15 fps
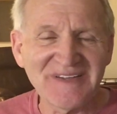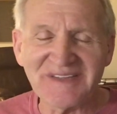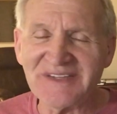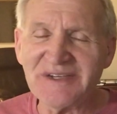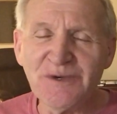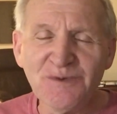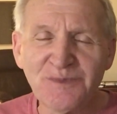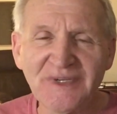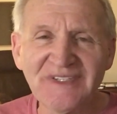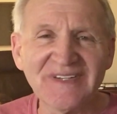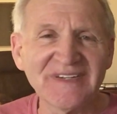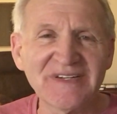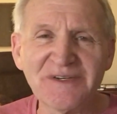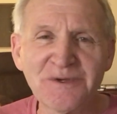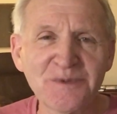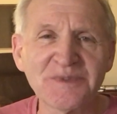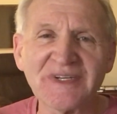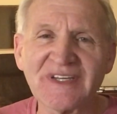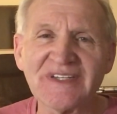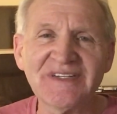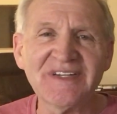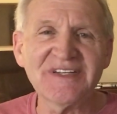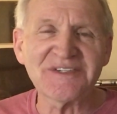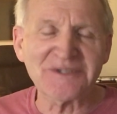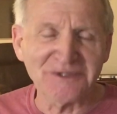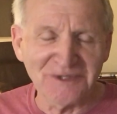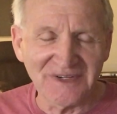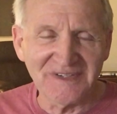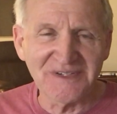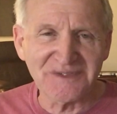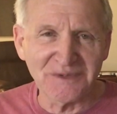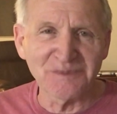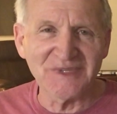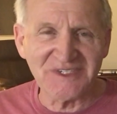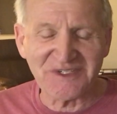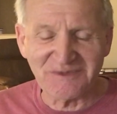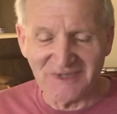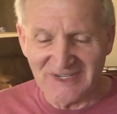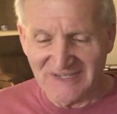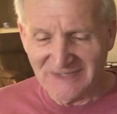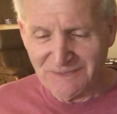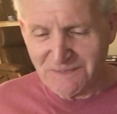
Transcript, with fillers: the human the human condition is a mystery.